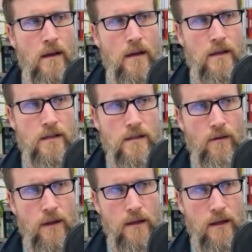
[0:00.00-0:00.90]
So
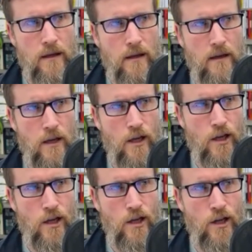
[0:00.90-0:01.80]
I think,
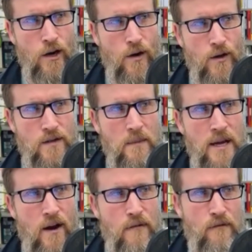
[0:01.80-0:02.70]
somebody
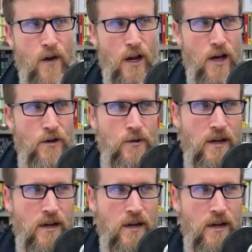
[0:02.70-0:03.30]
I follow,